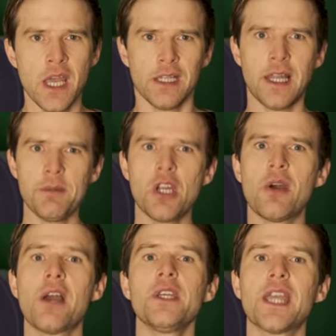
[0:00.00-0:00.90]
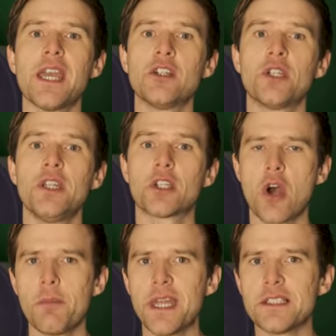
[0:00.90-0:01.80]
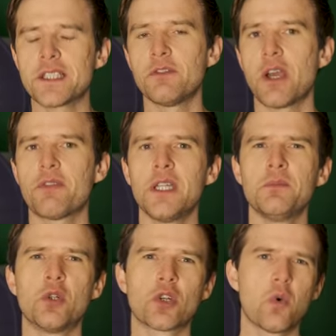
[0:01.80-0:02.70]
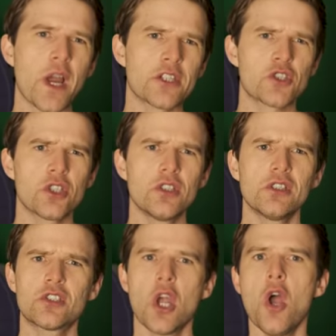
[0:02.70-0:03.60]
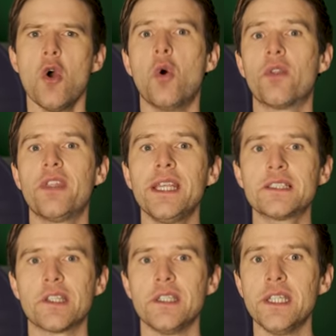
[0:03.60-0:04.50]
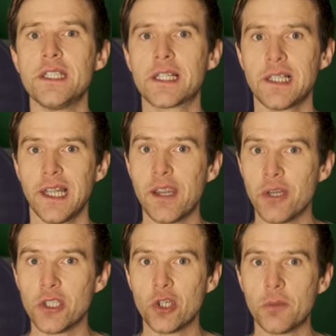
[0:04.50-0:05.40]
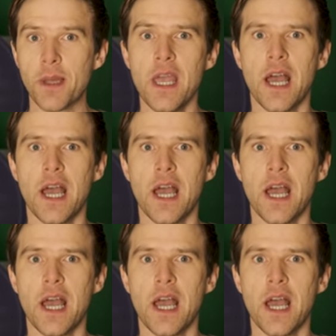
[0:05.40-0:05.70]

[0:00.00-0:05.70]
Let me know how you're getting on in the comments if you have any more questions or things that need clearing up.